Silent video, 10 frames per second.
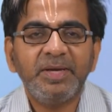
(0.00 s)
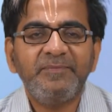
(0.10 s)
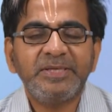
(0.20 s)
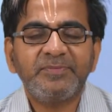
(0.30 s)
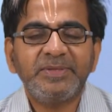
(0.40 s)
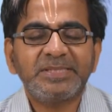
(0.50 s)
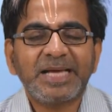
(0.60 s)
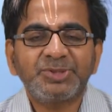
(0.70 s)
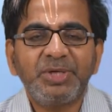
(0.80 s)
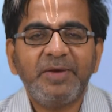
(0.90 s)
which is
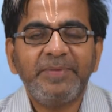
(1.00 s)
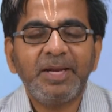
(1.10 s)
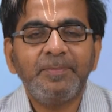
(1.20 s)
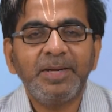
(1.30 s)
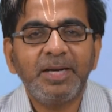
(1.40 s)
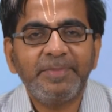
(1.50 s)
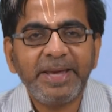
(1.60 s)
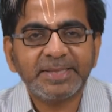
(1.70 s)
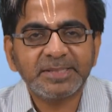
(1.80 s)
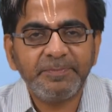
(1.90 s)
actually available in my
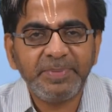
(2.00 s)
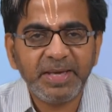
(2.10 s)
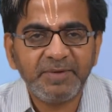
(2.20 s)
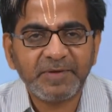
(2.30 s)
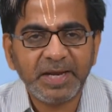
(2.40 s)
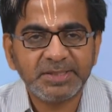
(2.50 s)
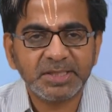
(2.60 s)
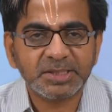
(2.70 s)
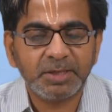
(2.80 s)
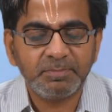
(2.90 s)
SMB file
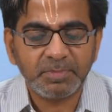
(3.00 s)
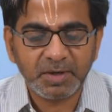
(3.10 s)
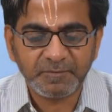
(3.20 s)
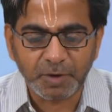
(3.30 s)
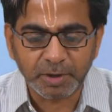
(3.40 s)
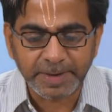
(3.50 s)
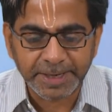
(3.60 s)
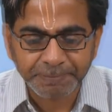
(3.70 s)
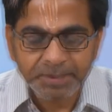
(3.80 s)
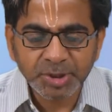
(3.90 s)
system
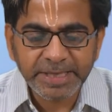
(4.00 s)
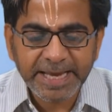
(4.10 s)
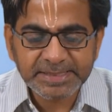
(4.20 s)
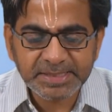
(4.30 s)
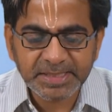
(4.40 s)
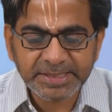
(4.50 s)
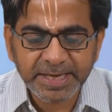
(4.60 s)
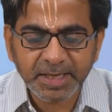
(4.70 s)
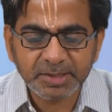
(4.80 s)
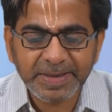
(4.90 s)
format. So, the ACC
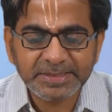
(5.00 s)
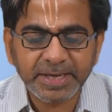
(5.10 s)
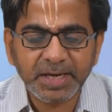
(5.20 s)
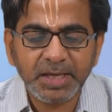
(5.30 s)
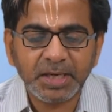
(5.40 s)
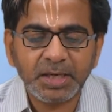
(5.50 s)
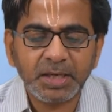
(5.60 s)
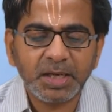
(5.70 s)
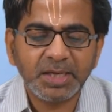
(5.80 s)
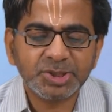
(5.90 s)
check is basically
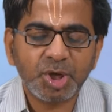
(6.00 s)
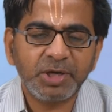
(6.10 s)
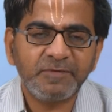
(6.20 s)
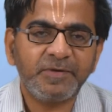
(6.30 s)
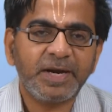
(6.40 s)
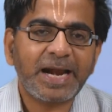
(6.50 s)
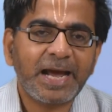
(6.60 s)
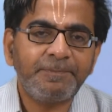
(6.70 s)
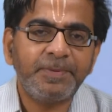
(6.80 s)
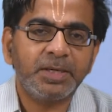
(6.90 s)
a sort of a
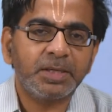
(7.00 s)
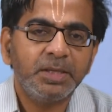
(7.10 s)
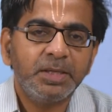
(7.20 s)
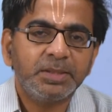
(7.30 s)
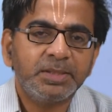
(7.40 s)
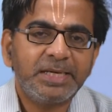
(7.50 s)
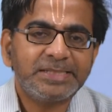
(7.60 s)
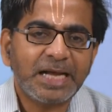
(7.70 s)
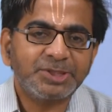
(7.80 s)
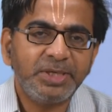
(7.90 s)
wrapper that is
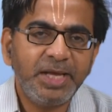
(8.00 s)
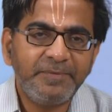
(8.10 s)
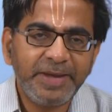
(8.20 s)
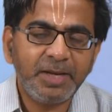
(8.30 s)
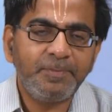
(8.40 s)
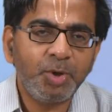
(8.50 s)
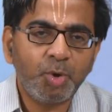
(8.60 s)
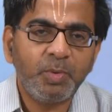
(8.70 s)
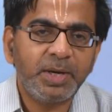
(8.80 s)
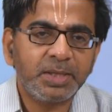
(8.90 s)
actually available
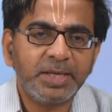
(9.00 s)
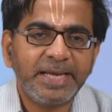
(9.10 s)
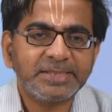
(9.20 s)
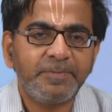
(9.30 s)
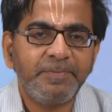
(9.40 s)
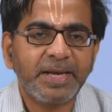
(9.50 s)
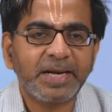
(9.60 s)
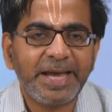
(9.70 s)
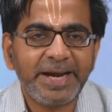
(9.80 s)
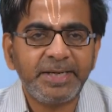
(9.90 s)
over the SMB
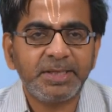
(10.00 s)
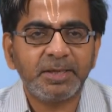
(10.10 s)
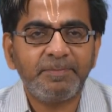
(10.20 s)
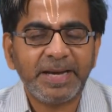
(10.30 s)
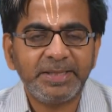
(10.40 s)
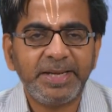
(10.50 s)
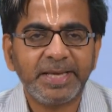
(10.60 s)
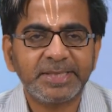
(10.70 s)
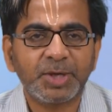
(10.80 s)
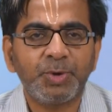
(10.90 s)
client binary
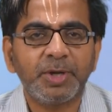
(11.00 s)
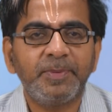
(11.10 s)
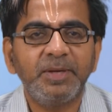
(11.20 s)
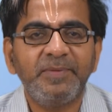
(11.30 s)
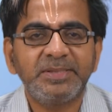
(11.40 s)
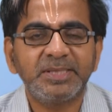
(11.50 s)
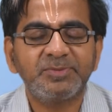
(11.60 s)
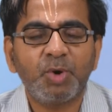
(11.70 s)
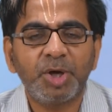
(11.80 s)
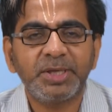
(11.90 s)
executable, which is
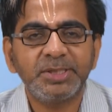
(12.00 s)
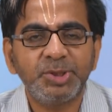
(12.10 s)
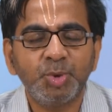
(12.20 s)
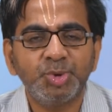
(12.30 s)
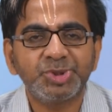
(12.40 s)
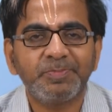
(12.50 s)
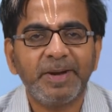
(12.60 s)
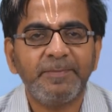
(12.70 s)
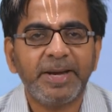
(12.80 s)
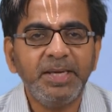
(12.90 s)
what is used
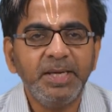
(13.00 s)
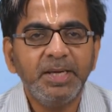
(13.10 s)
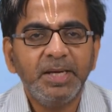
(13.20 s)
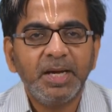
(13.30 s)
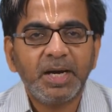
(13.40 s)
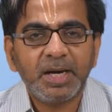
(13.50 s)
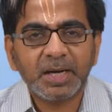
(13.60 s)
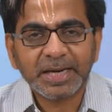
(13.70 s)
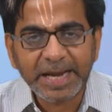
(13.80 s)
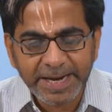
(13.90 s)
by my
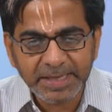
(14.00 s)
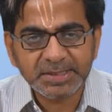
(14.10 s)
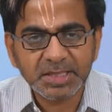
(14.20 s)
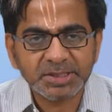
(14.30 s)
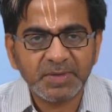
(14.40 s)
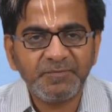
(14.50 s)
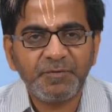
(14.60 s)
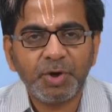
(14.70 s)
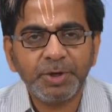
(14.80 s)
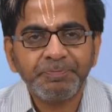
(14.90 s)
client system
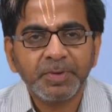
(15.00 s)
for